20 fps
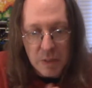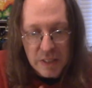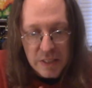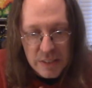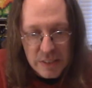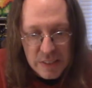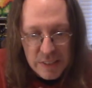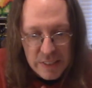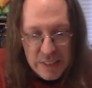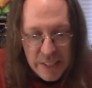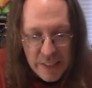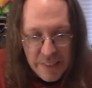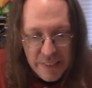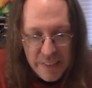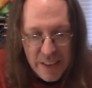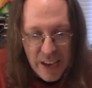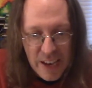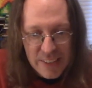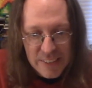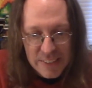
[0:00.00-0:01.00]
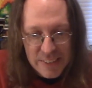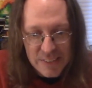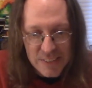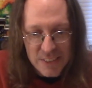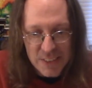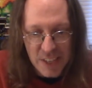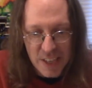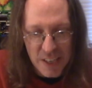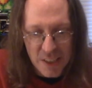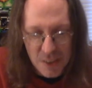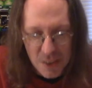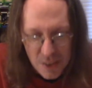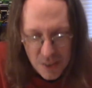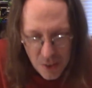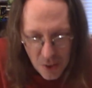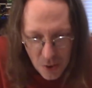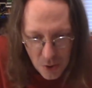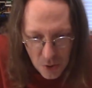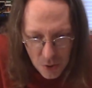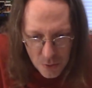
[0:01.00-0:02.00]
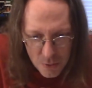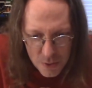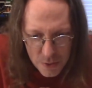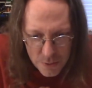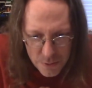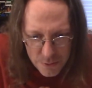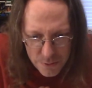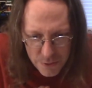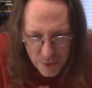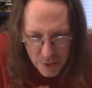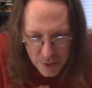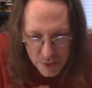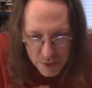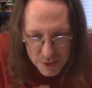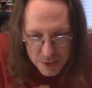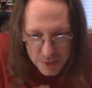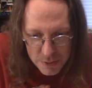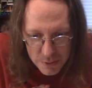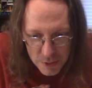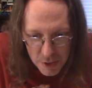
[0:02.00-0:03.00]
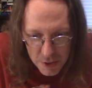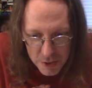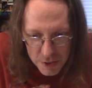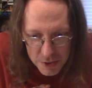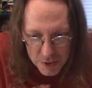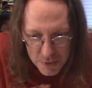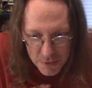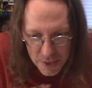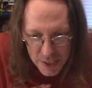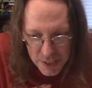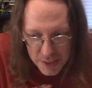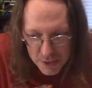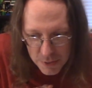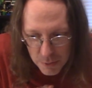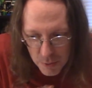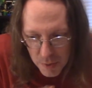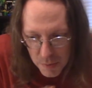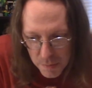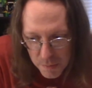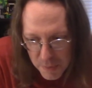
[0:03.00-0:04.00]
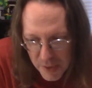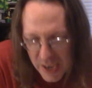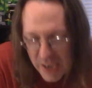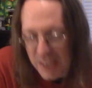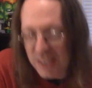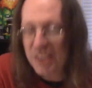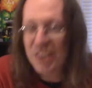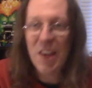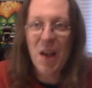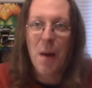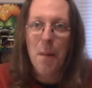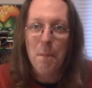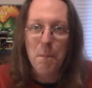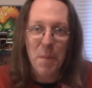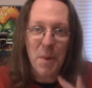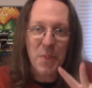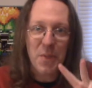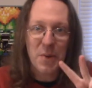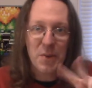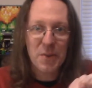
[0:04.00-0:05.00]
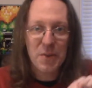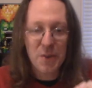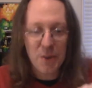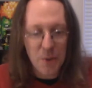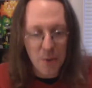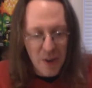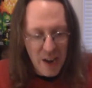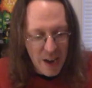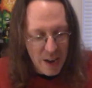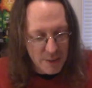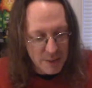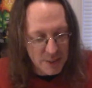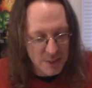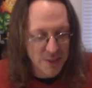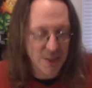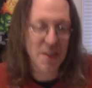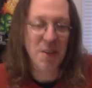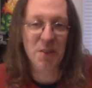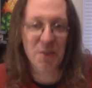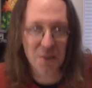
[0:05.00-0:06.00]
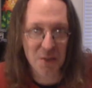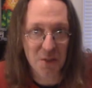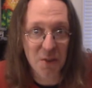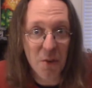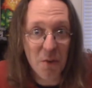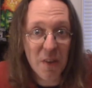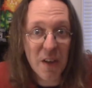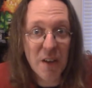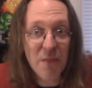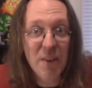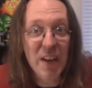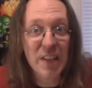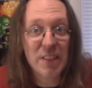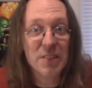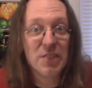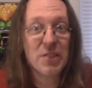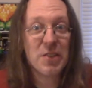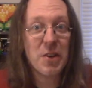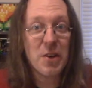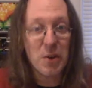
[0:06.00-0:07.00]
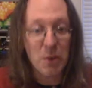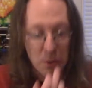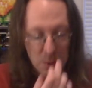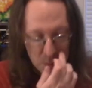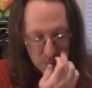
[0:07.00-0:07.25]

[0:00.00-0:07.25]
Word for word: just did this. Single over first, runners advance one base, but there's two outs, so they advance two.